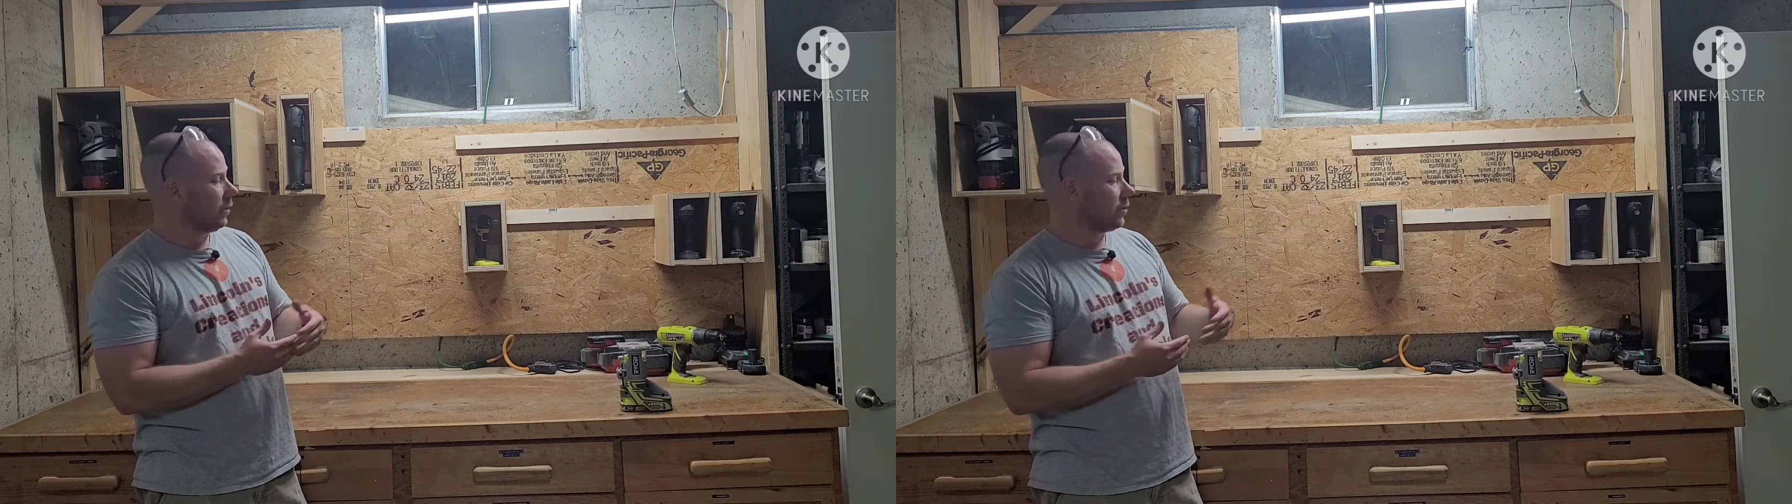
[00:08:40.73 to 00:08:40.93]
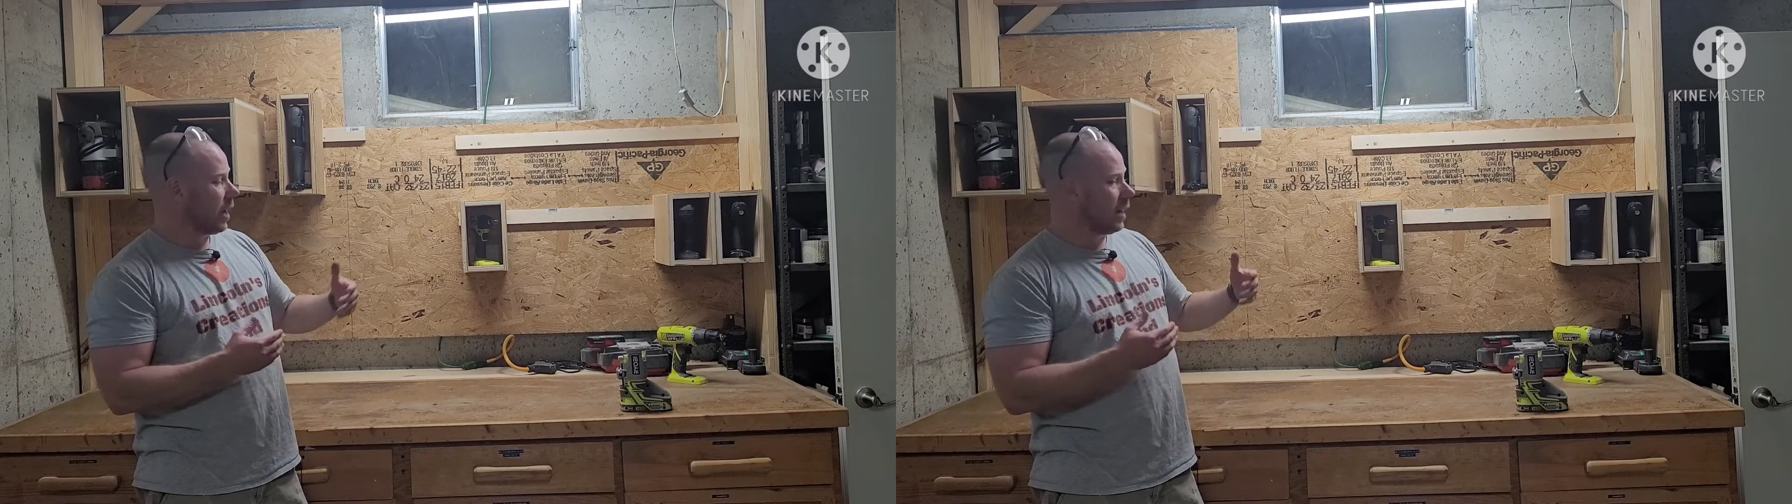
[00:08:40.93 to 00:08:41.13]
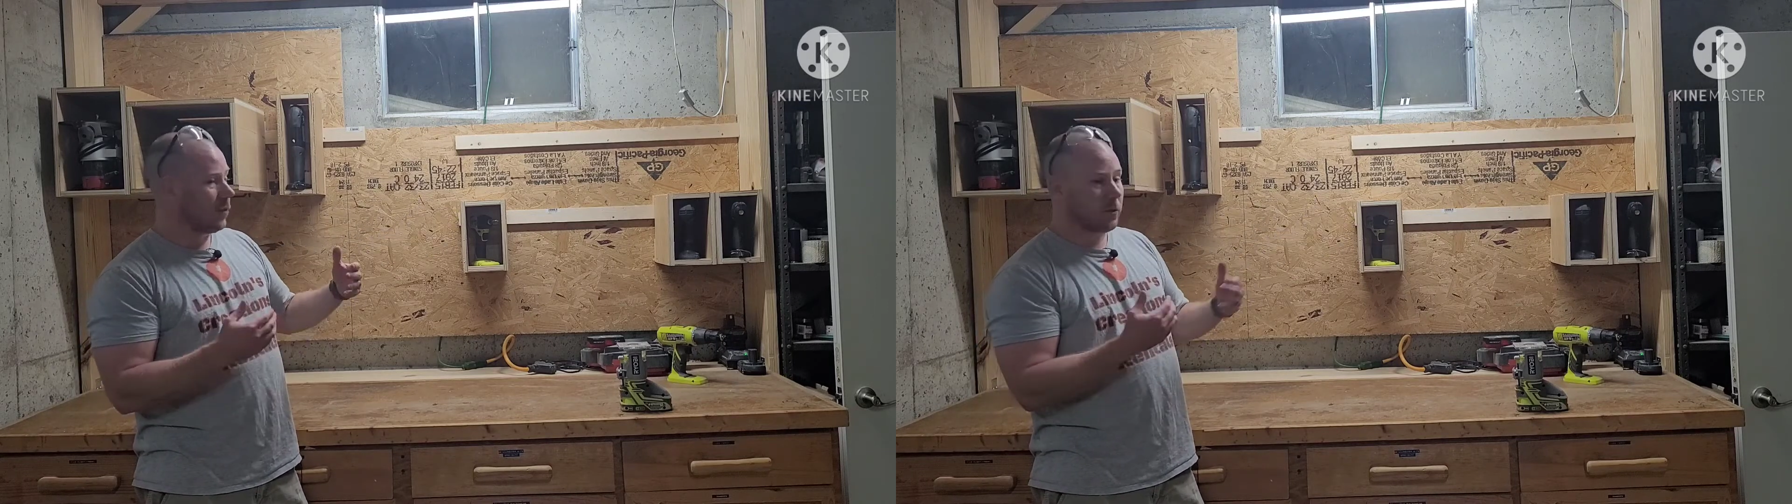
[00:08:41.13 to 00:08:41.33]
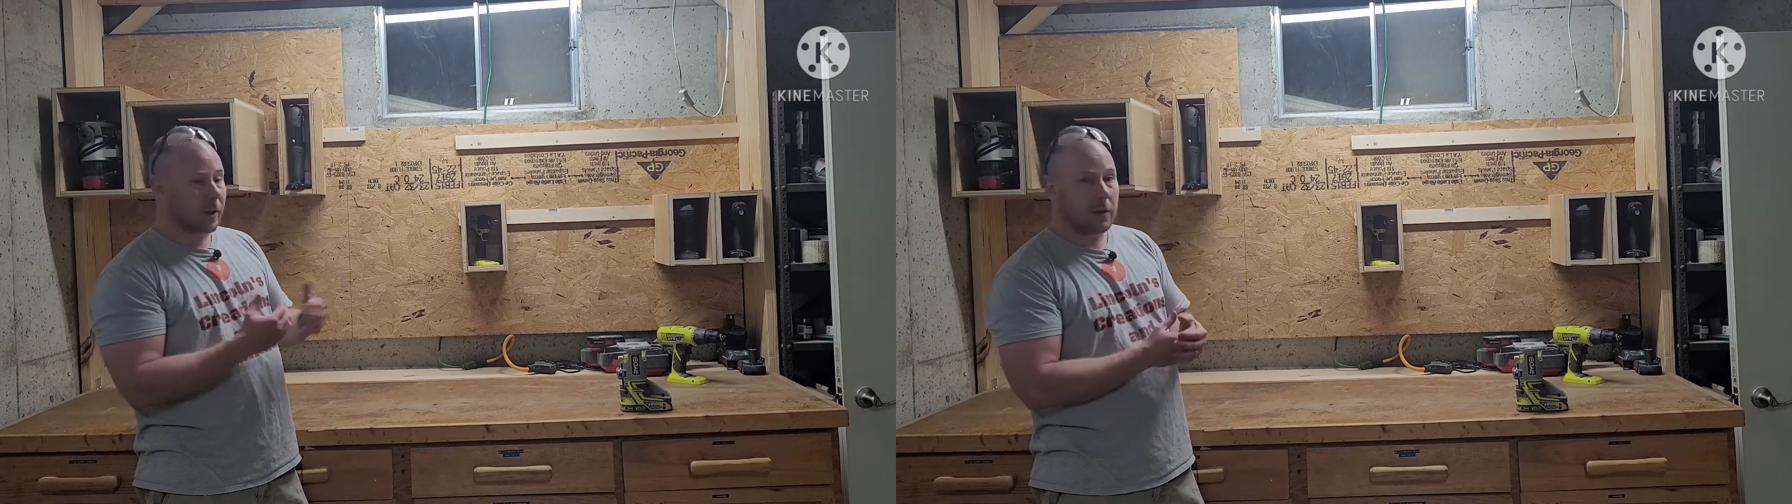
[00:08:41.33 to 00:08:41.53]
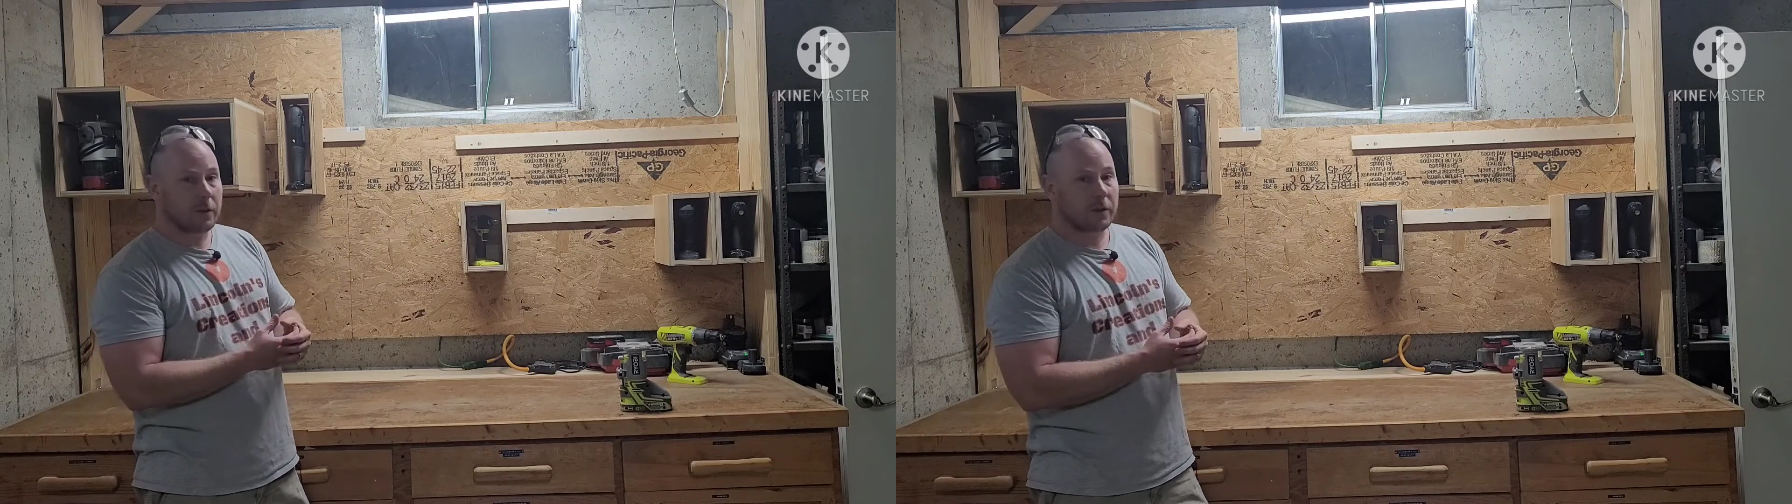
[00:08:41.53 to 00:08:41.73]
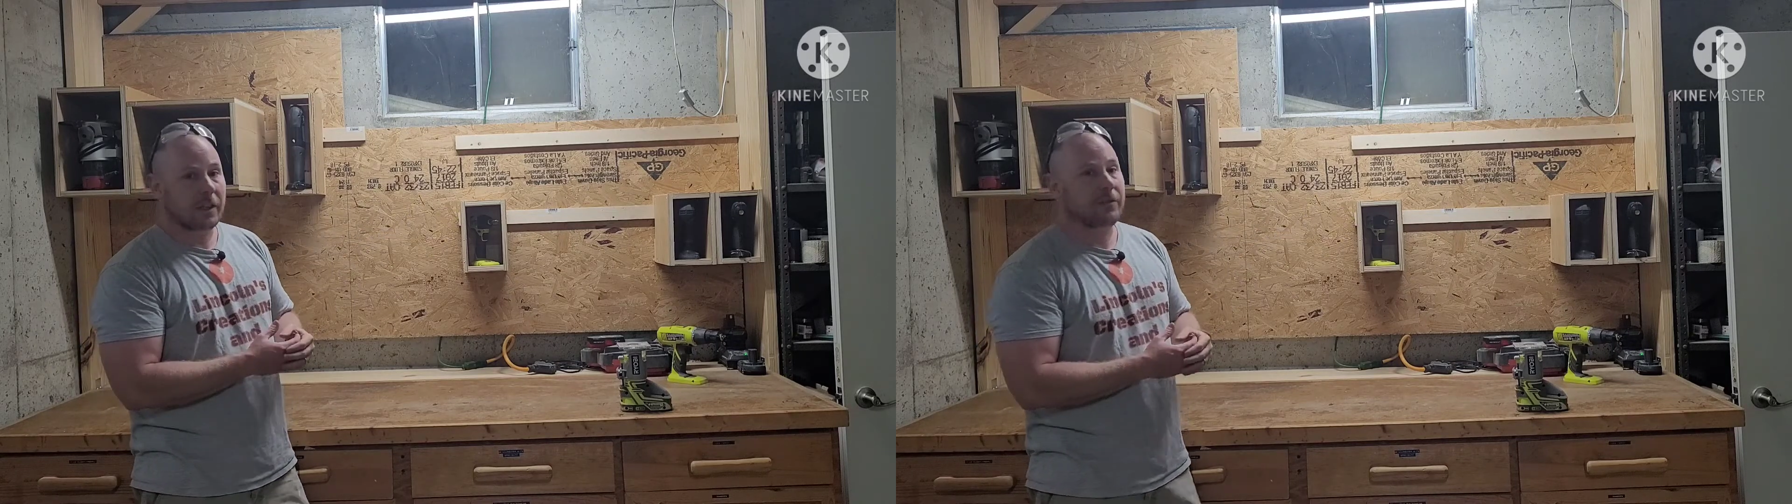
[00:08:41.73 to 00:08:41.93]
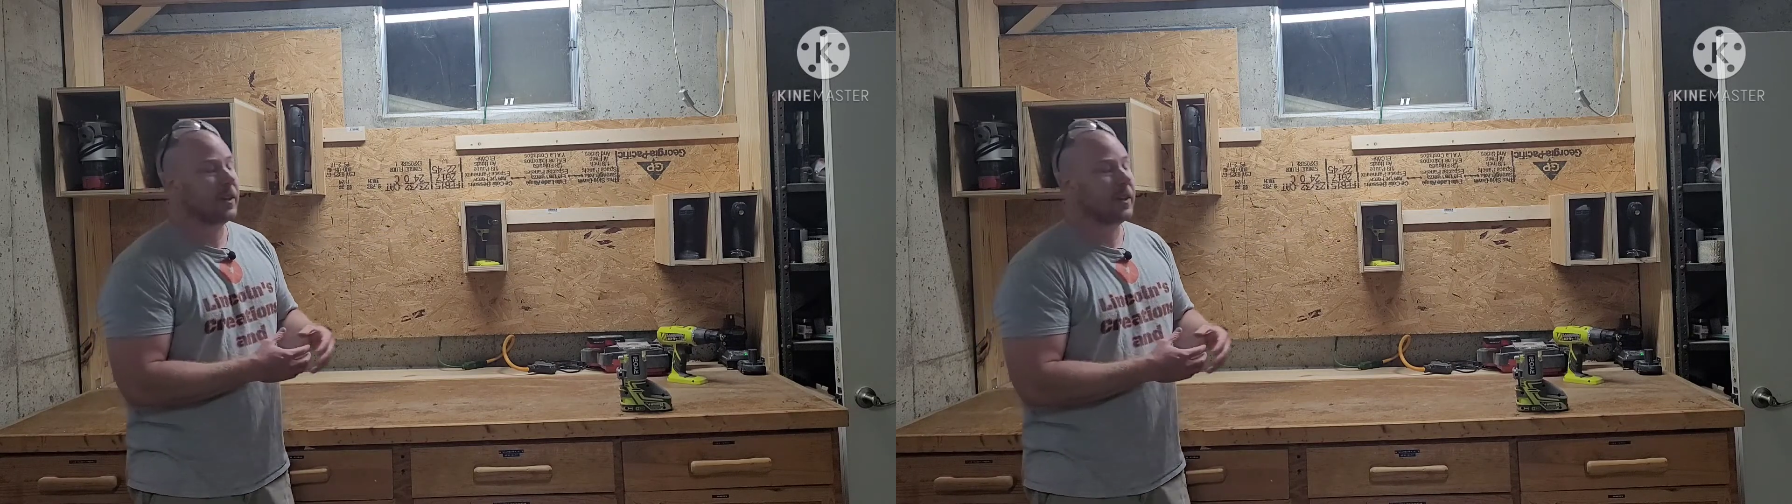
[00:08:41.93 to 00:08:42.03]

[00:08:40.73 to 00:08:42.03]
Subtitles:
drills, drivers, routers,